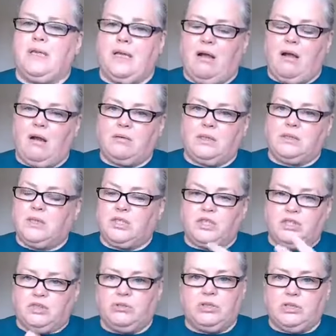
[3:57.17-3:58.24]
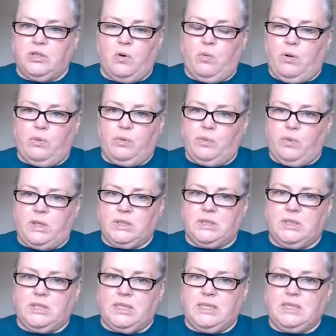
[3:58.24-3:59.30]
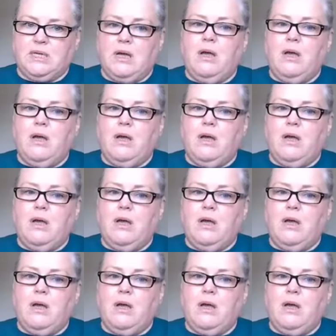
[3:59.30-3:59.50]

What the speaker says: they should know what we want and need,